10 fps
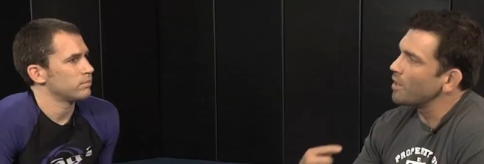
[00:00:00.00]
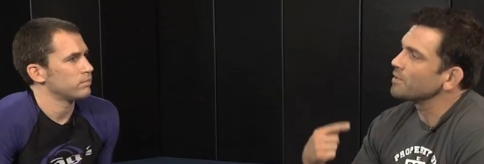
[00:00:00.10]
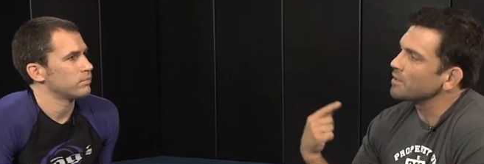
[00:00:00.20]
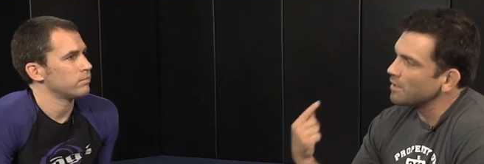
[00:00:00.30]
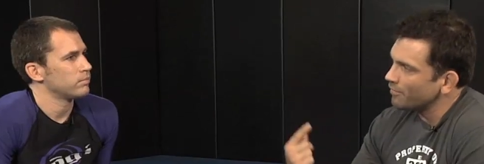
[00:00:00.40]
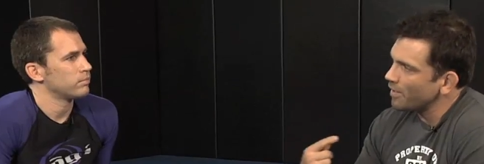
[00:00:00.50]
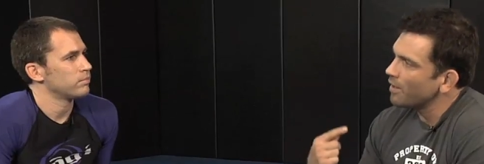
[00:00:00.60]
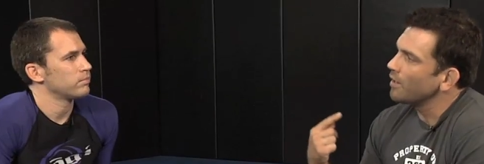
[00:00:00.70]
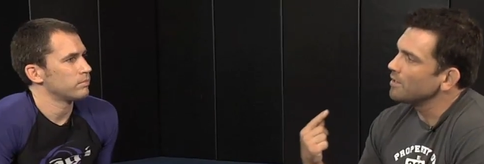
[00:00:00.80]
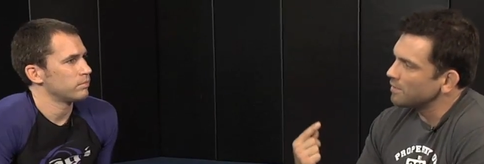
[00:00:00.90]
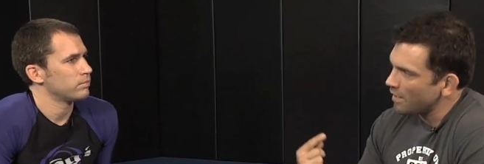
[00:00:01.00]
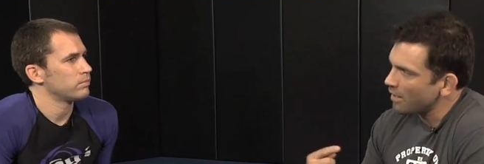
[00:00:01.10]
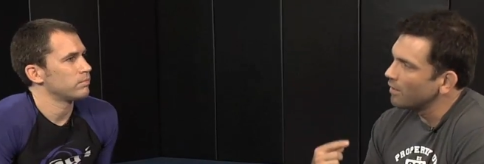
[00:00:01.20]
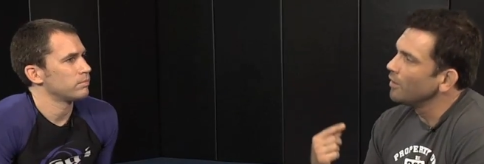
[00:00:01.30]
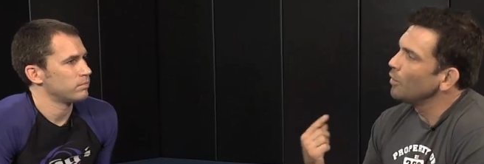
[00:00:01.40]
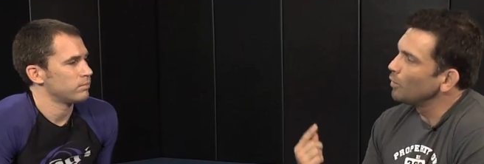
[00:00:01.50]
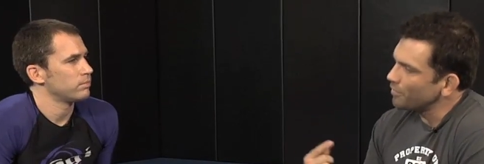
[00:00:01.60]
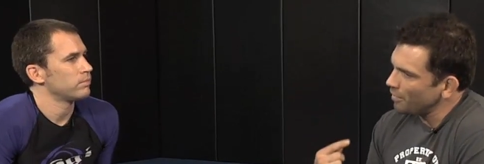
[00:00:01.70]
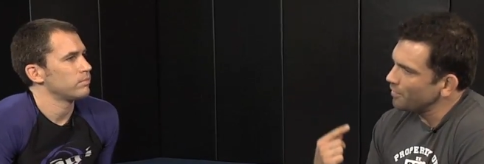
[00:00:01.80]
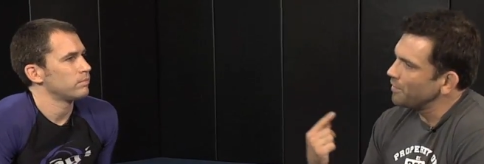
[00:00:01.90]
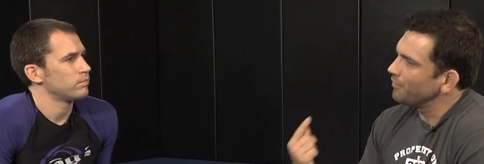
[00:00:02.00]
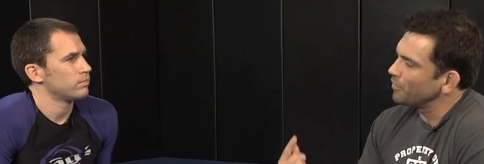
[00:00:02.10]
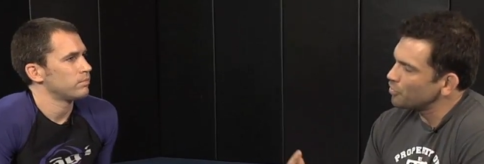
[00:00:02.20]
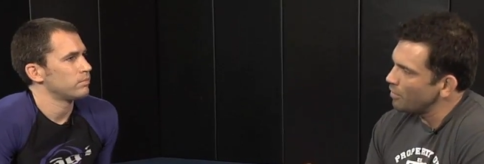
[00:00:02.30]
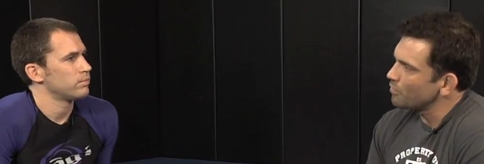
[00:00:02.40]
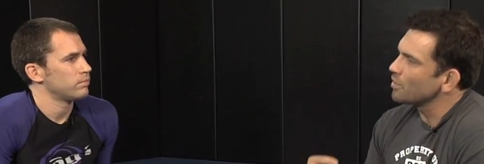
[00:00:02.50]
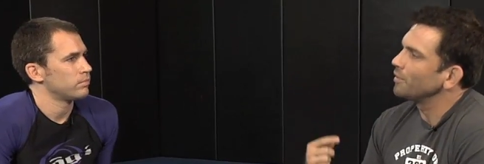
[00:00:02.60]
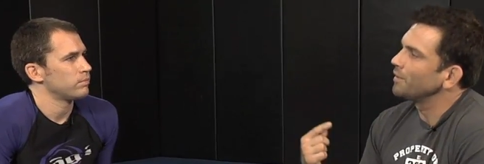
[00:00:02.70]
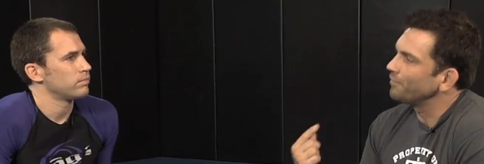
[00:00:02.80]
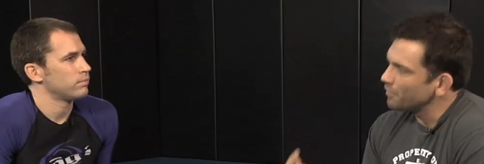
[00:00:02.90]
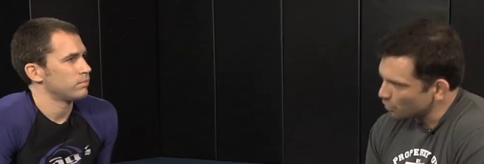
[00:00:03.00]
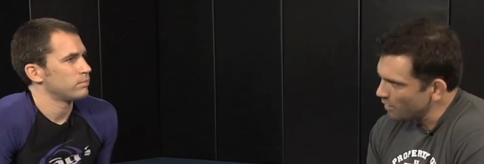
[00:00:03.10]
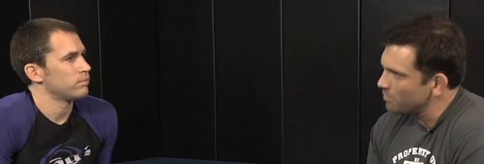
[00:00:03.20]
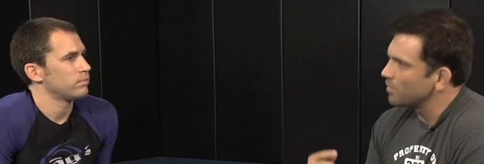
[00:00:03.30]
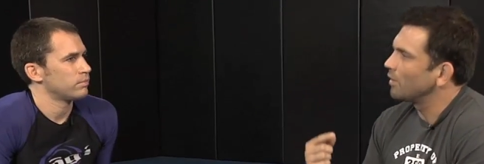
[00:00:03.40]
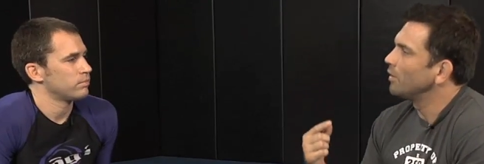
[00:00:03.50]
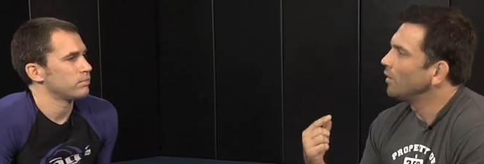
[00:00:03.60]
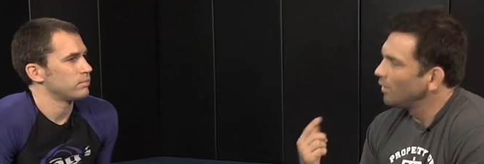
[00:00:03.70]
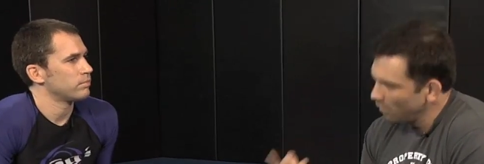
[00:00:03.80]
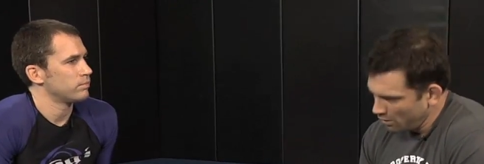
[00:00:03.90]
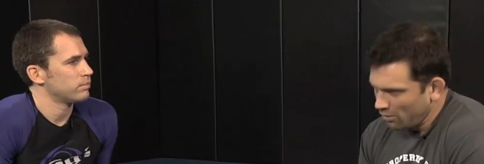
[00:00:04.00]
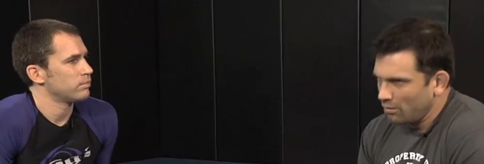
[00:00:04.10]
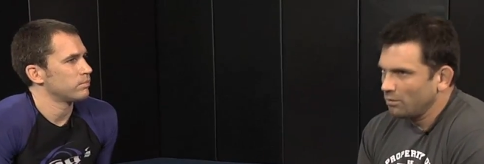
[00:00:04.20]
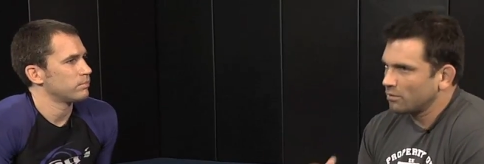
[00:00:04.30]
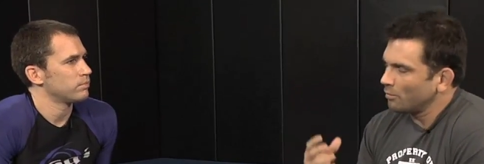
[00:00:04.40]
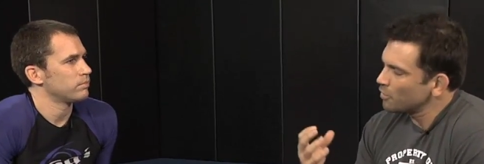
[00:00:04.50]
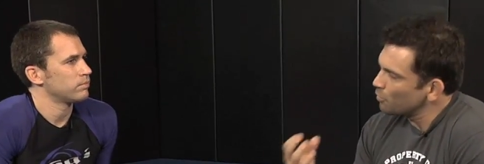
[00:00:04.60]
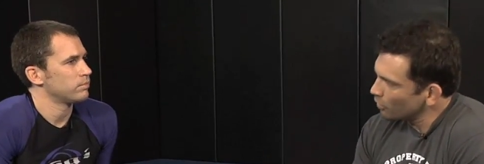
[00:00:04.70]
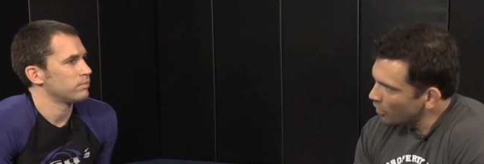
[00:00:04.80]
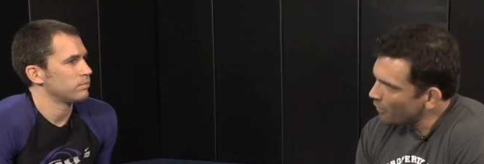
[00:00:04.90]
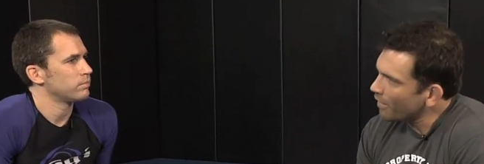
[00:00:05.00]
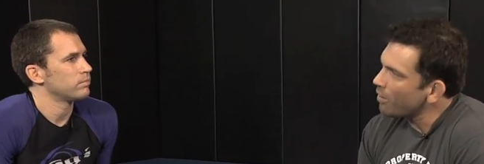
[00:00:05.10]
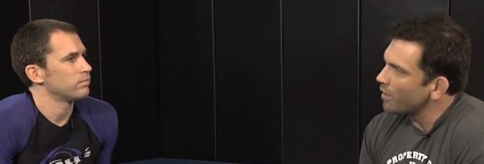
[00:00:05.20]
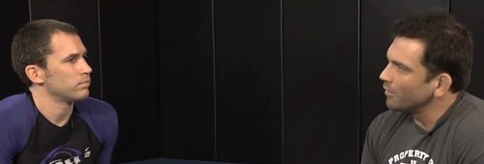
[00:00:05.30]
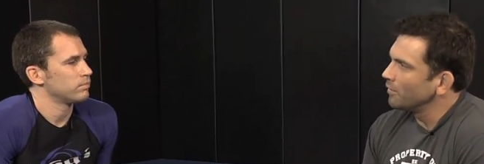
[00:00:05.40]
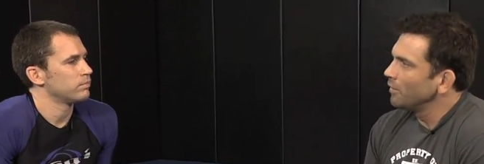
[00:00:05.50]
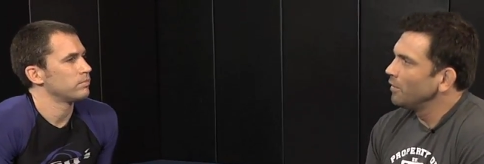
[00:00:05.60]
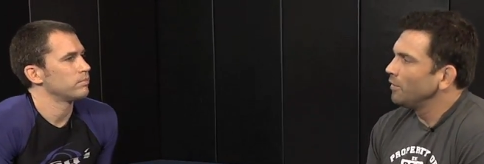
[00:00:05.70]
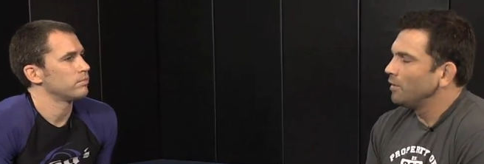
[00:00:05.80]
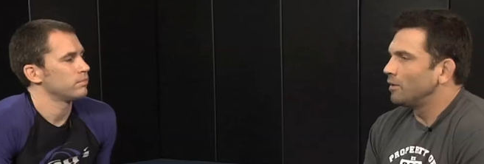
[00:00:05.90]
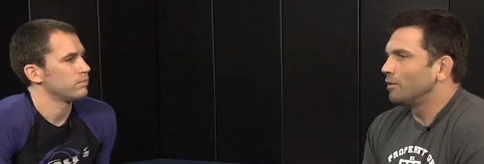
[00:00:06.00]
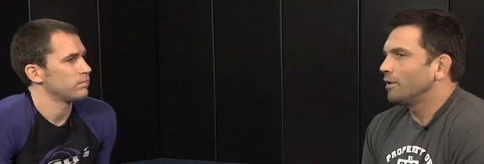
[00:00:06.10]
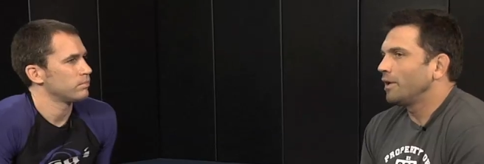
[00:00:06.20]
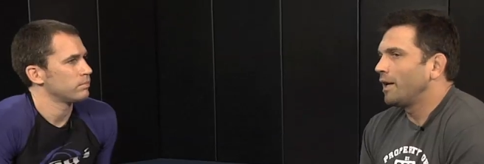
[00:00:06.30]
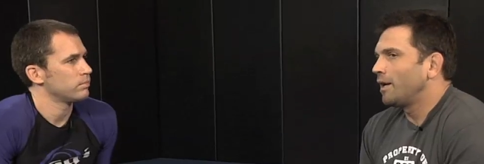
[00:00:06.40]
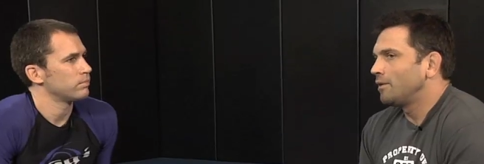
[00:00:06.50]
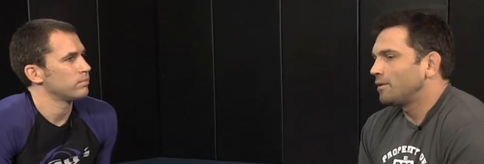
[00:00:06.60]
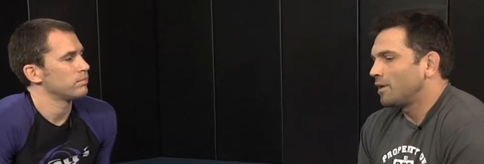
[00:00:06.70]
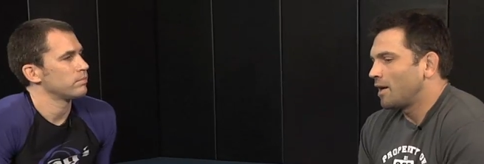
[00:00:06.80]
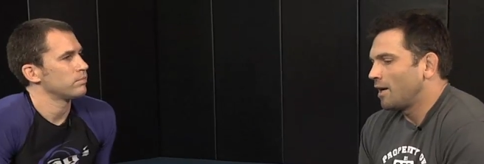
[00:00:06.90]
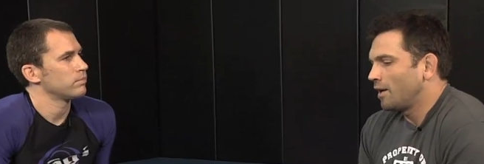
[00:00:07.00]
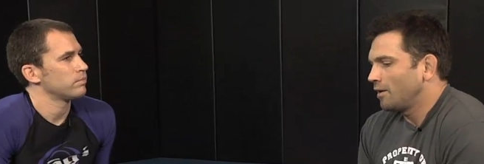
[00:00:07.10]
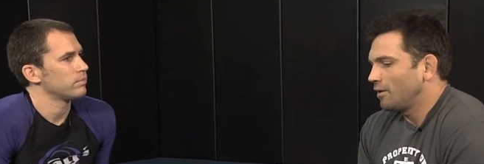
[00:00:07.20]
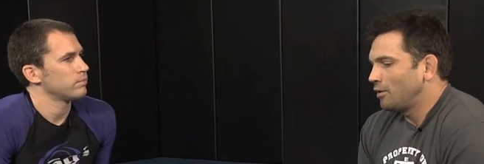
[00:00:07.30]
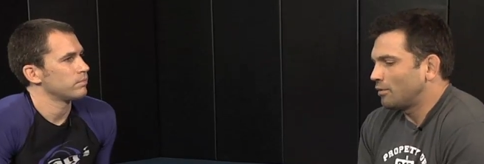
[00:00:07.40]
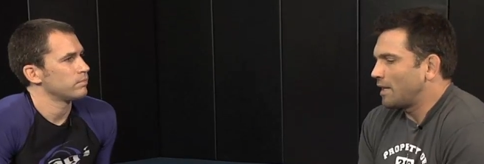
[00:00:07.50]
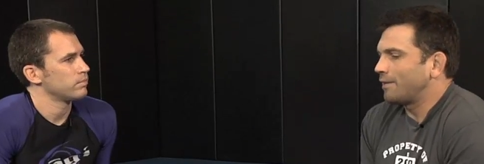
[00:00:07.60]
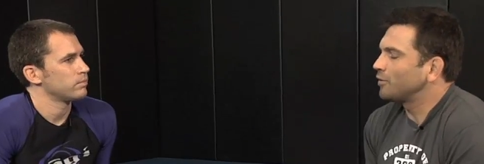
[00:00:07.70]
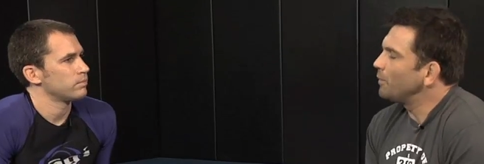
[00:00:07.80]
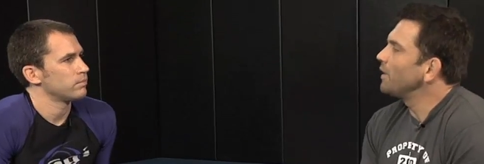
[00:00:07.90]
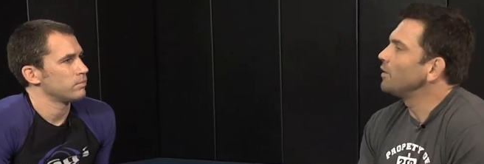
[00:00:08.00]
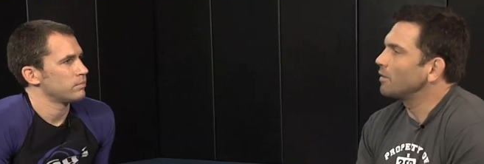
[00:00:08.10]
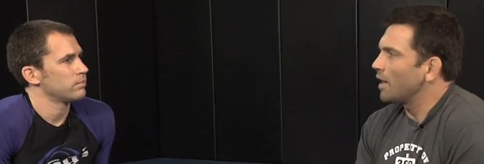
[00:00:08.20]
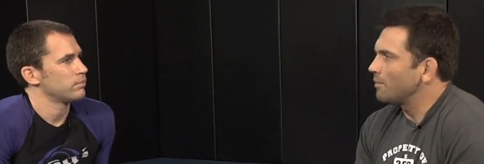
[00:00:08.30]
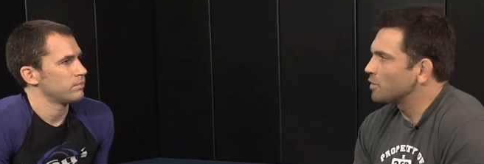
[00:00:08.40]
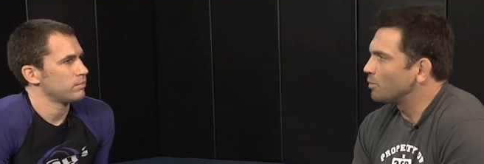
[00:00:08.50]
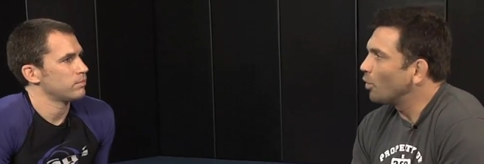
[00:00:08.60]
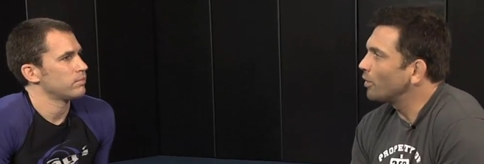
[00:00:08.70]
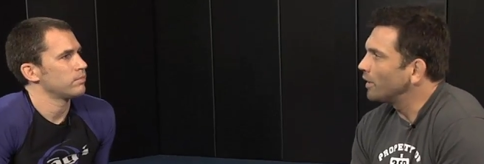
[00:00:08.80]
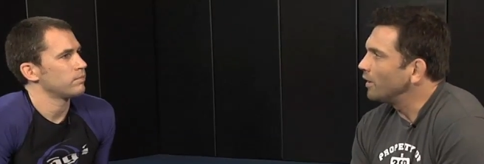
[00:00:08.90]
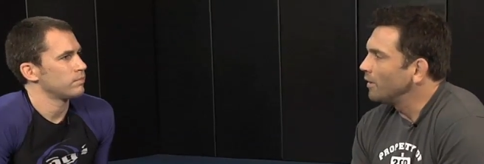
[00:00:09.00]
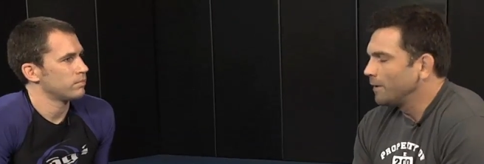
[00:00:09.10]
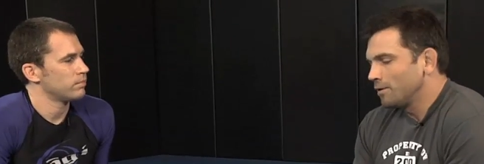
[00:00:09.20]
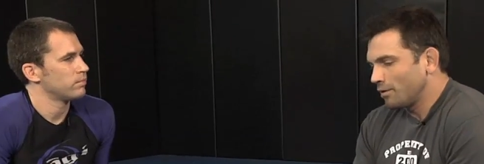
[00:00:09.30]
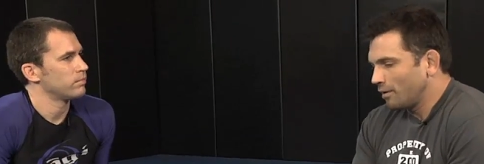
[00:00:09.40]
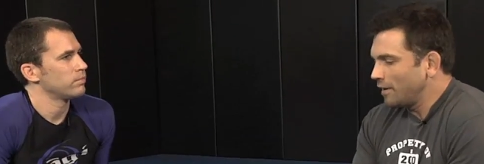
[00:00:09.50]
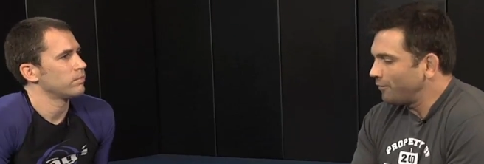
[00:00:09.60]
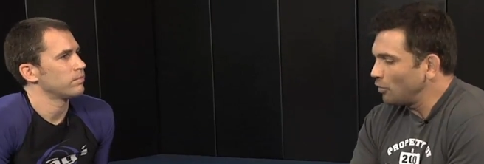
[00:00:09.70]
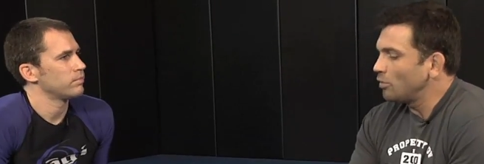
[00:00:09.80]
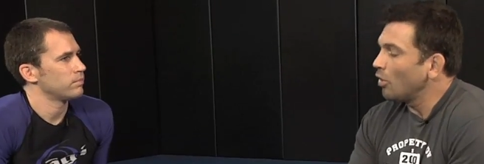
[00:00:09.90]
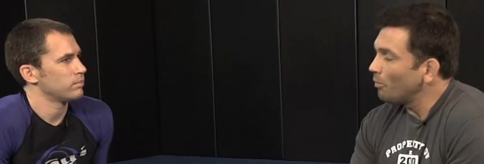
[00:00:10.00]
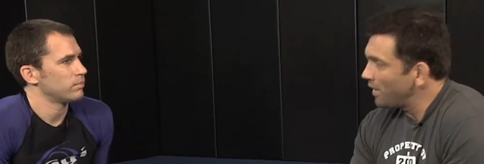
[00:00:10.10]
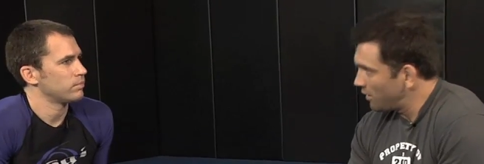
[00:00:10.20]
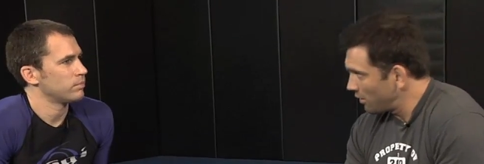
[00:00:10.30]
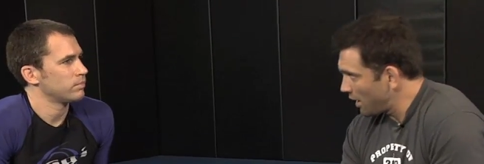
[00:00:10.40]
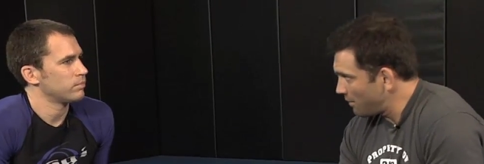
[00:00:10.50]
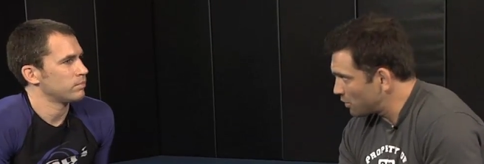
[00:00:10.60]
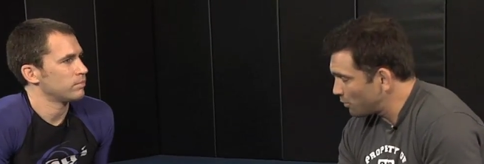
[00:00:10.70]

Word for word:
Speaker 1: process of there is there with all the different chokes, all the different sweeps, all the, so much more going on, mm-hmm. you know, and uh, you don't have to make your game sporty. Mm-hmm. So if you don't make your game